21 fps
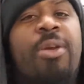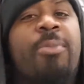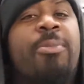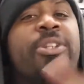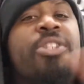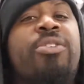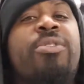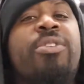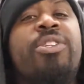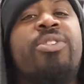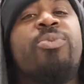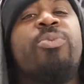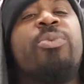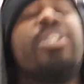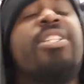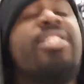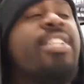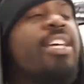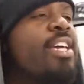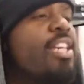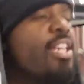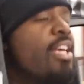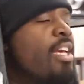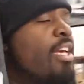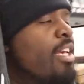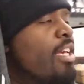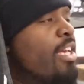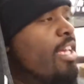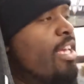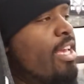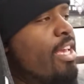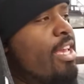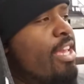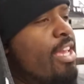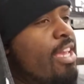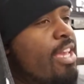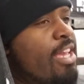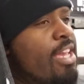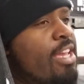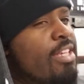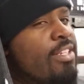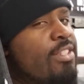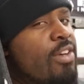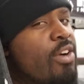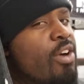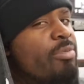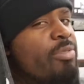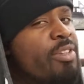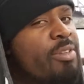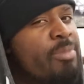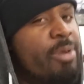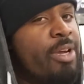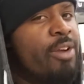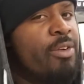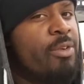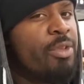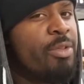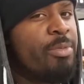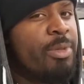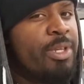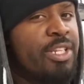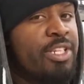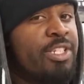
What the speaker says: I'm going to do this one take, and so hopefully bear with me.